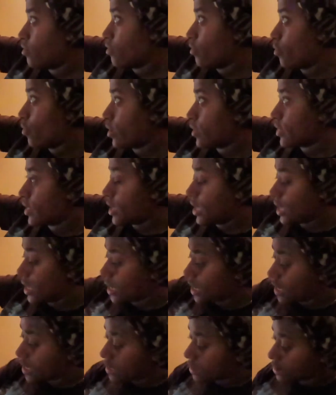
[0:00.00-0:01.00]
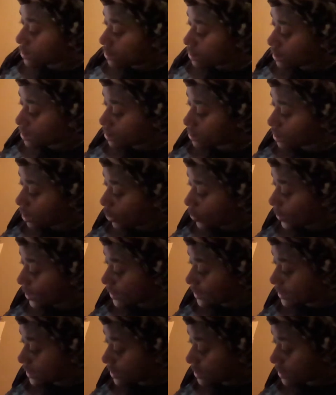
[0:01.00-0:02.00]
on the ends so
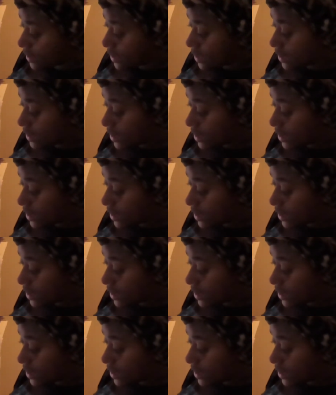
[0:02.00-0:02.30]
it doesn't